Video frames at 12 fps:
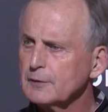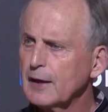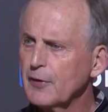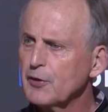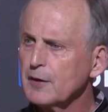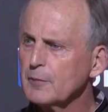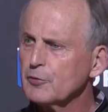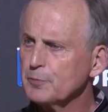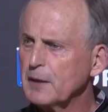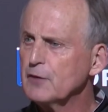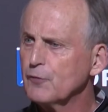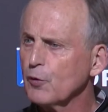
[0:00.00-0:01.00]
ethic
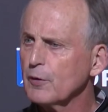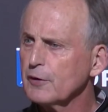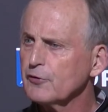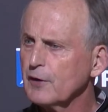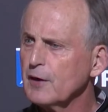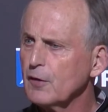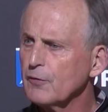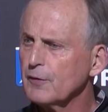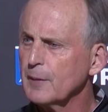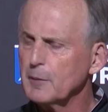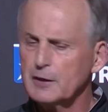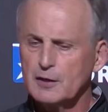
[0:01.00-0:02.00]
speak for itself.
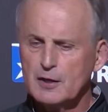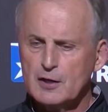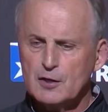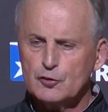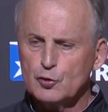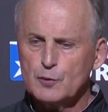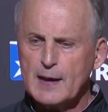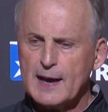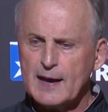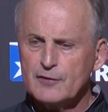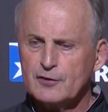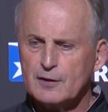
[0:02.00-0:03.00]
I mean, two
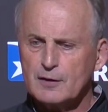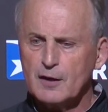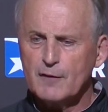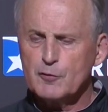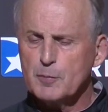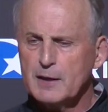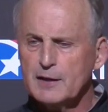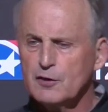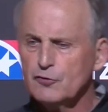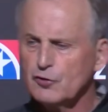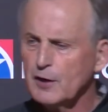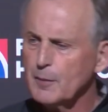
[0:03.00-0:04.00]
guys that love to be in
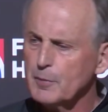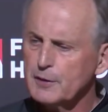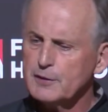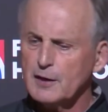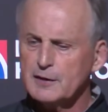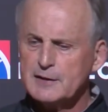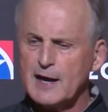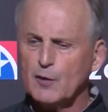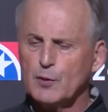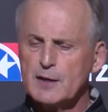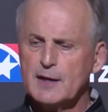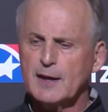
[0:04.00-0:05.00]
the gym, but uh,
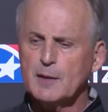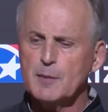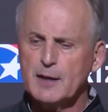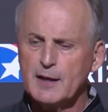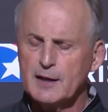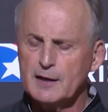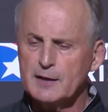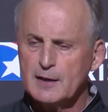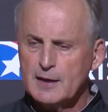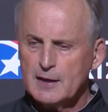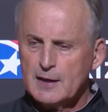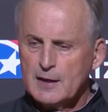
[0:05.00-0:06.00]
Tyreke came in and
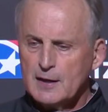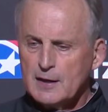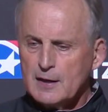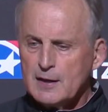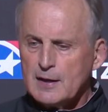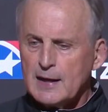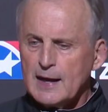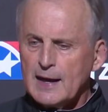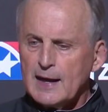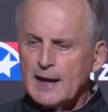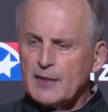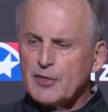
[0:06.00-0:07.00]

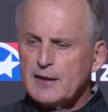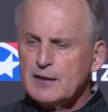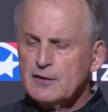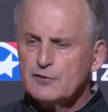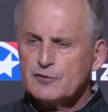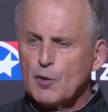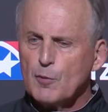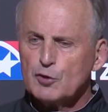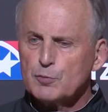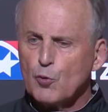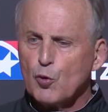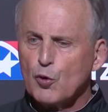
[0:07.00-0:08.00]
I think he's so
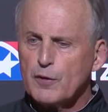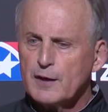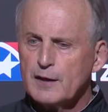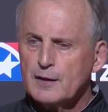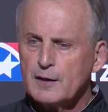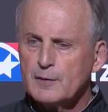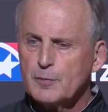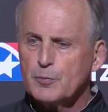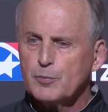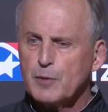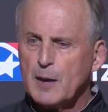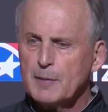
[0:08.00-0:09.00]
much more than
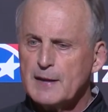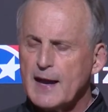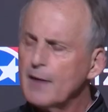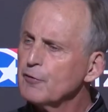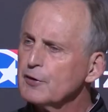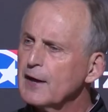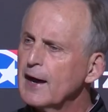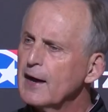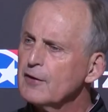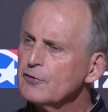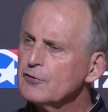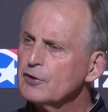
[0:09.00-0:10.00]
probably
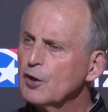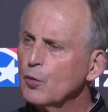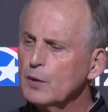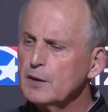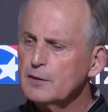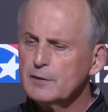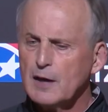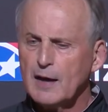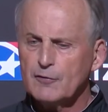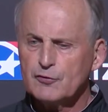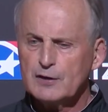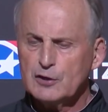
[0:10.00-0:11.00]
advertised. You know, we
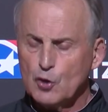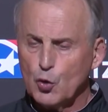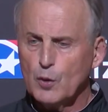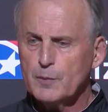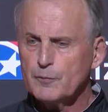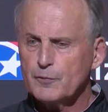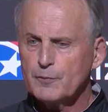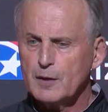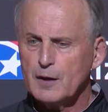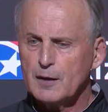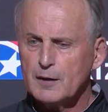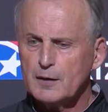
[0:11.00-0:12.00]
obviously knew him
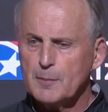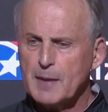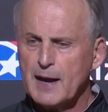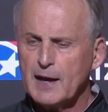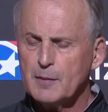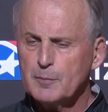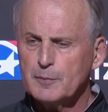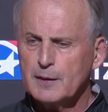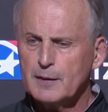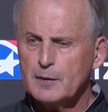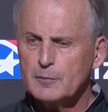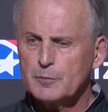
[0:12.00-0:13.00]
uh, about him,
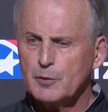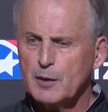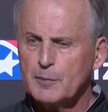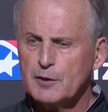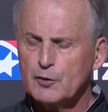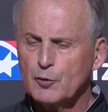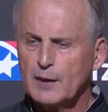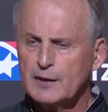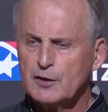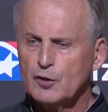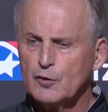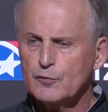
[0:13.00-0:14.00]
uh, probably a great
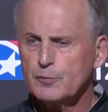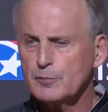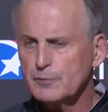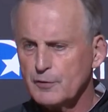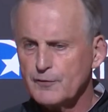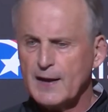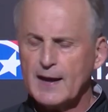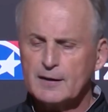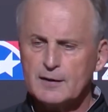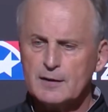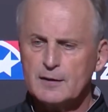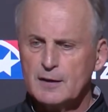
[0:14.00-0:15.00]
deal from the fact
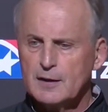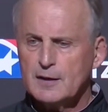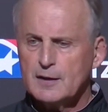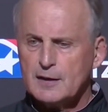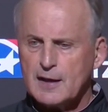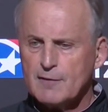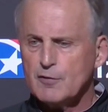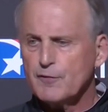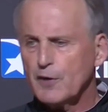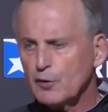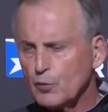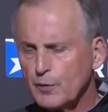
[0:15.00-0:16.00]
that Kevin
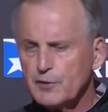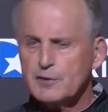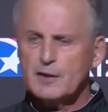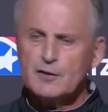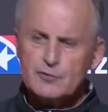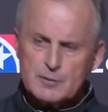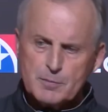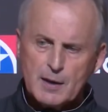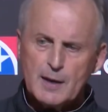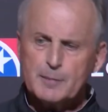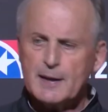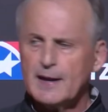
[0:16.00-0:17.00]
Feltner with the Tennessee
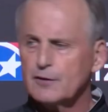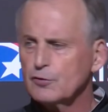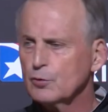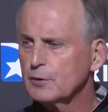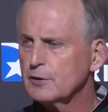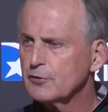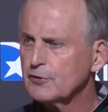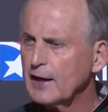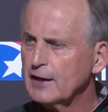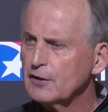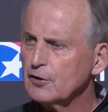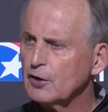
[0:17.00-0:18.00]
Bobcats, who had
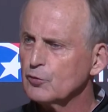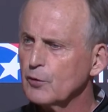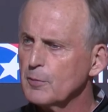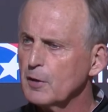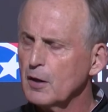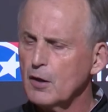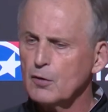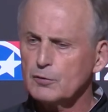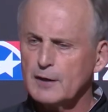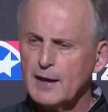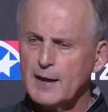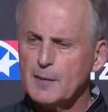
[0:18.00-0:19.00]
stayed in touch with him a long
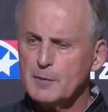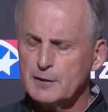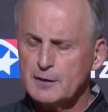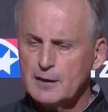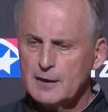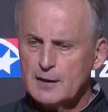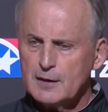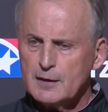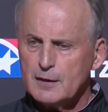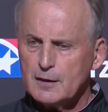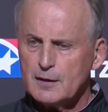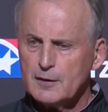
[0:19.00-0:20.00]
time, and
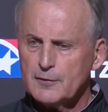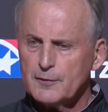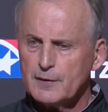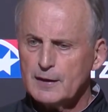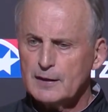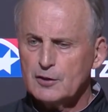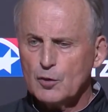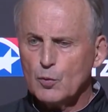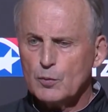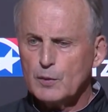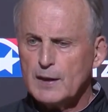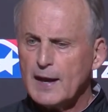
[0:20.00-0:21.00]
uh, and you know
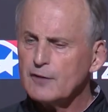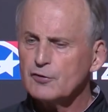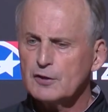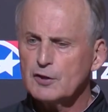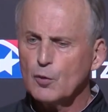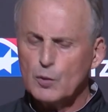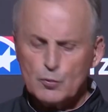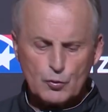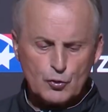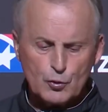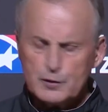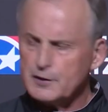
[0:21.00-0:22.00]
we actually you know we
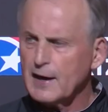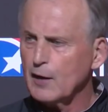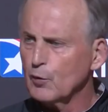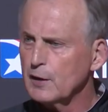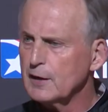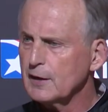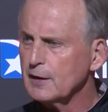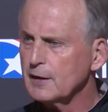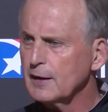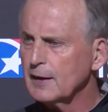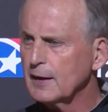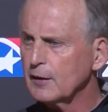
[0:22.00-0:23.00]
recruited Tyreke and,
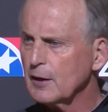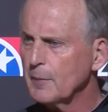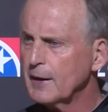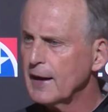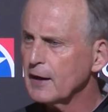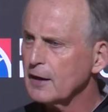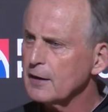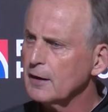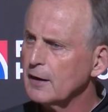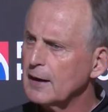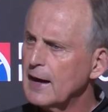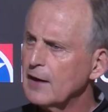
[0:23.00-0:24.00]
and coming out of
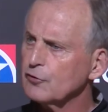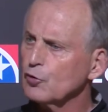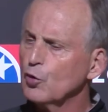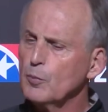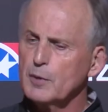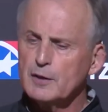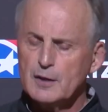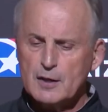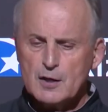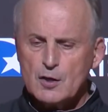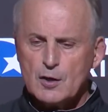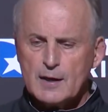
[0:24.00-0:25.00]
uh, high school, but
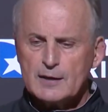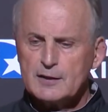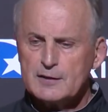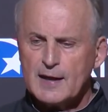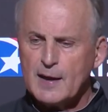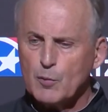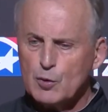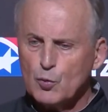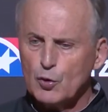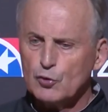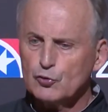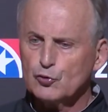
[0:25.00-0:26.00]
at the time we
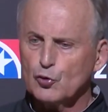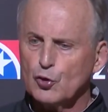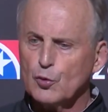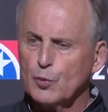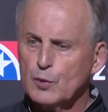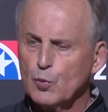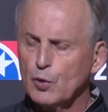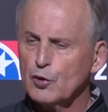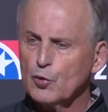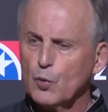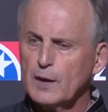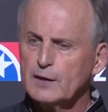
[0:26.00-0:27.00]
weren't sure. We wanted
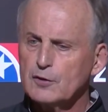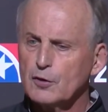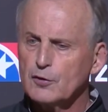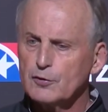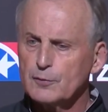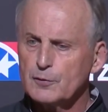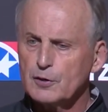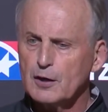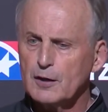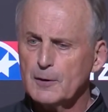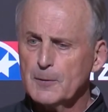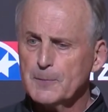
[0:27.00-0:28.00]
to wait till the
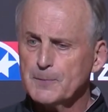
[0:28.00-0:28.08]
uh,